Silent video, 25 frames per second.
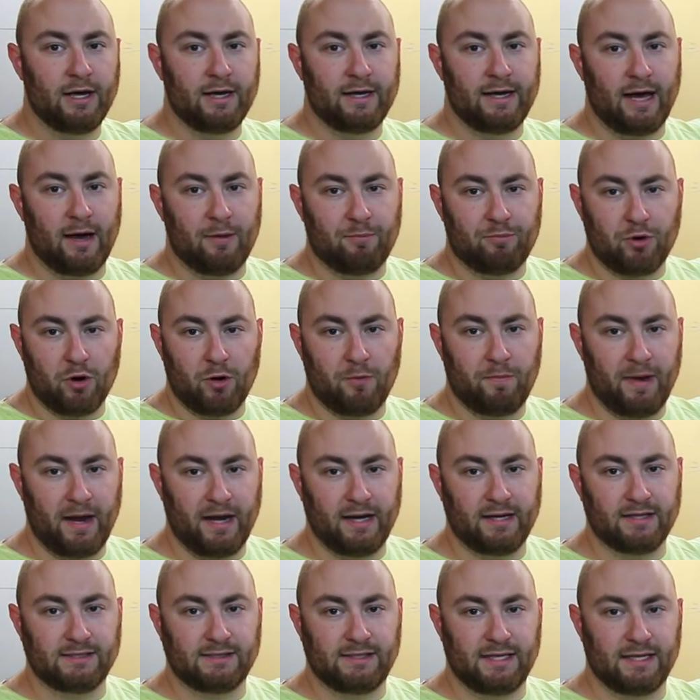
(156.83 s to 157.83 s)
Now
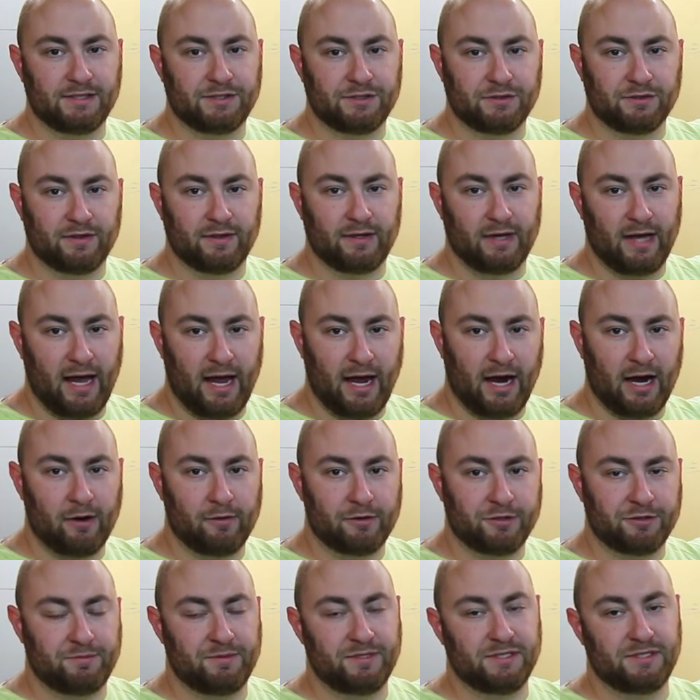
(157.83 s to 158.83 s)
propane is denser than air,
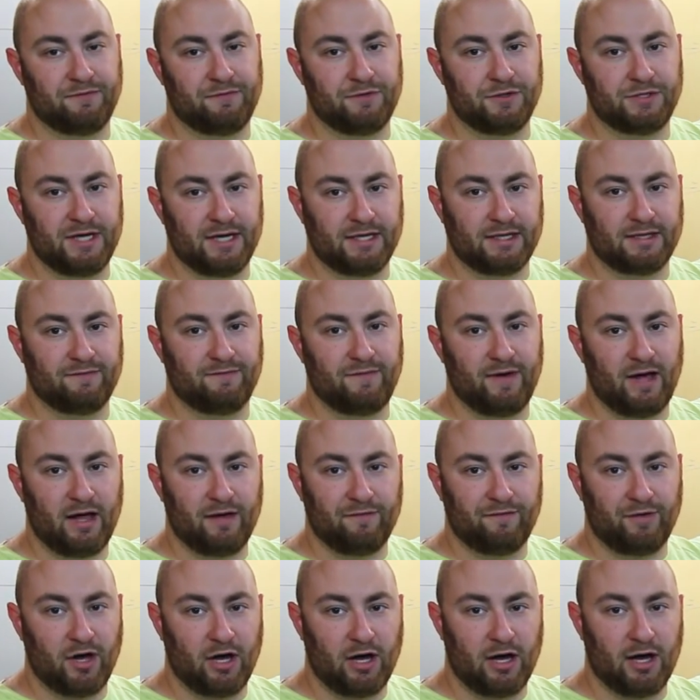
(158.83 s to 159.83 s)
which means if you take the
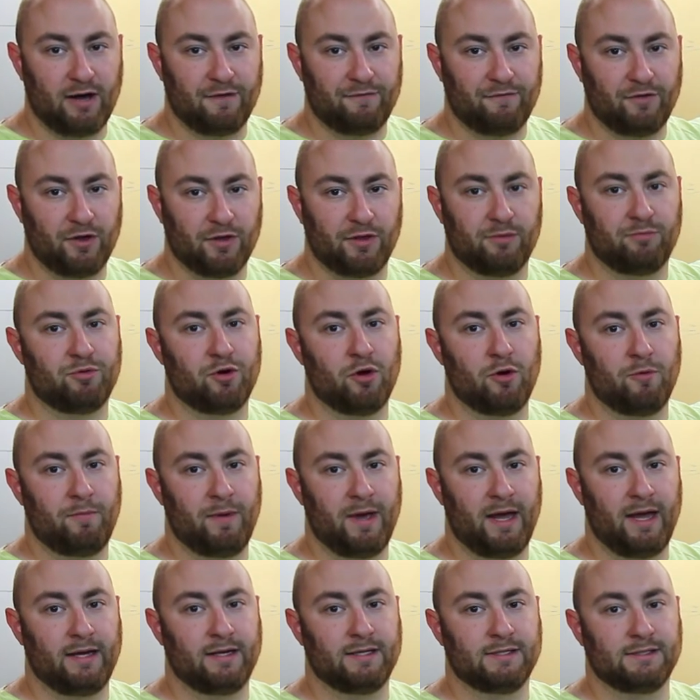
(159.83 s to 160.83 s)
valve off, all the
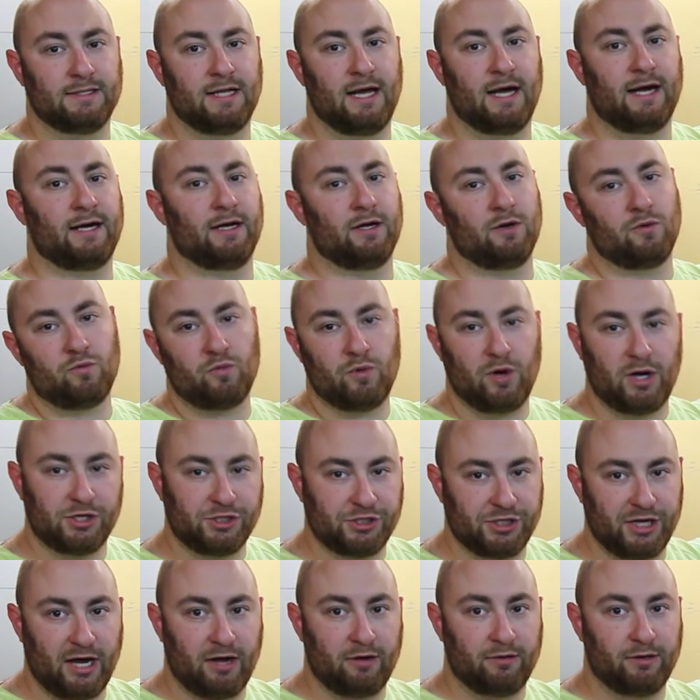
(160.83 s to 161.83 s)
propane is not going to
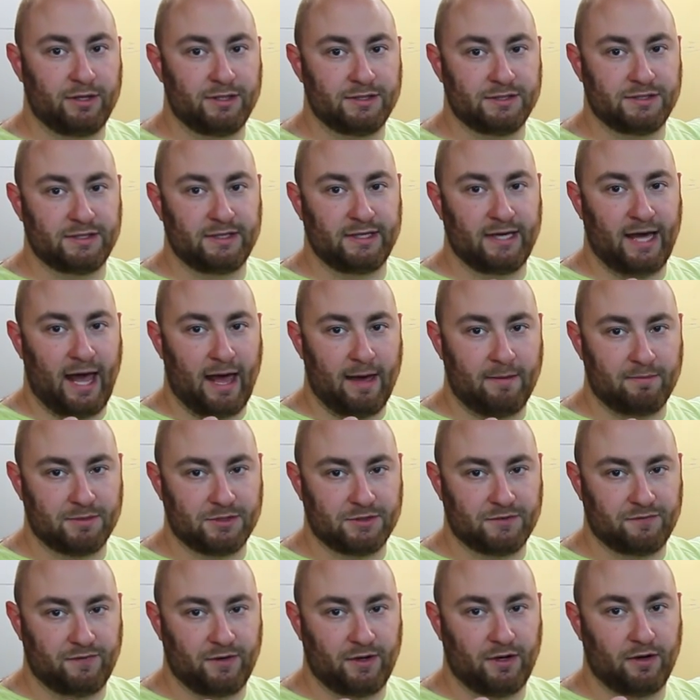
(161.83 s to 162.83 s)
rush out into the
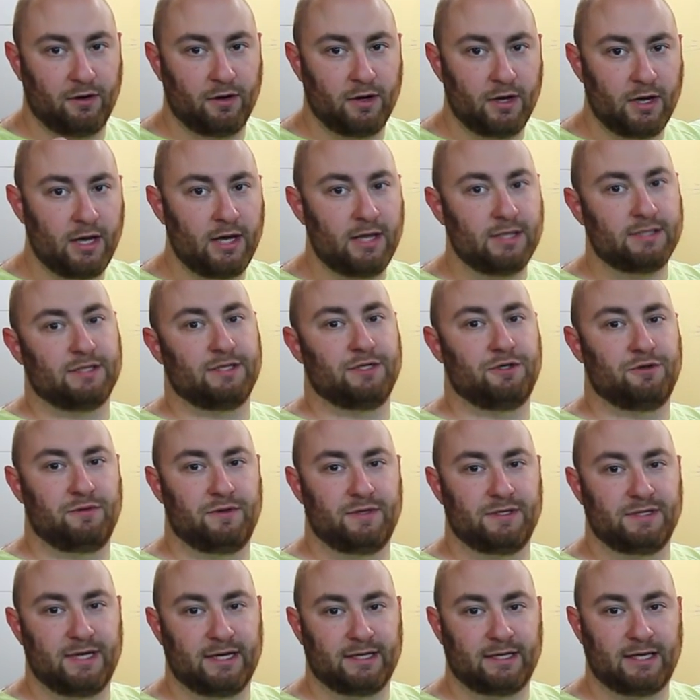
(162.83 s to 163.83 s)
atmosphere. It's going to do
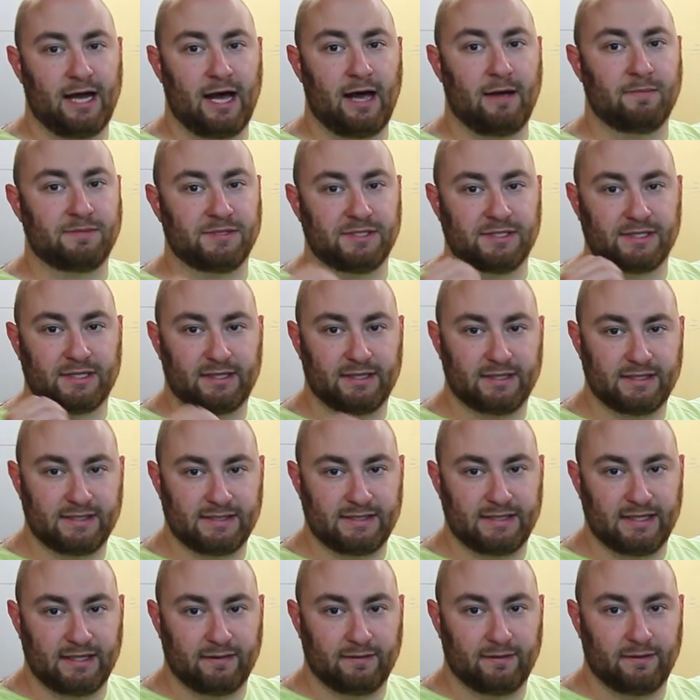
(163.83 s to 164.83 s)
these ectobs, it's going to
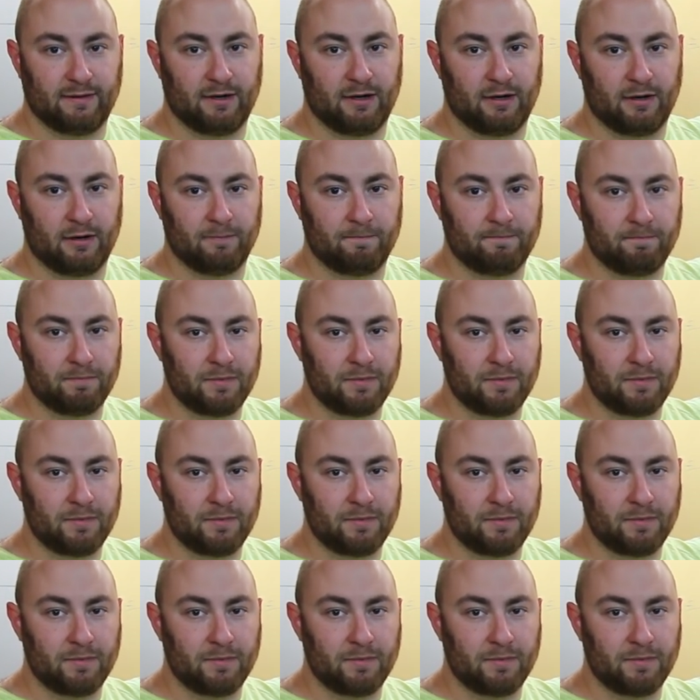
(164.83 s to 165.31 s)
sit in there.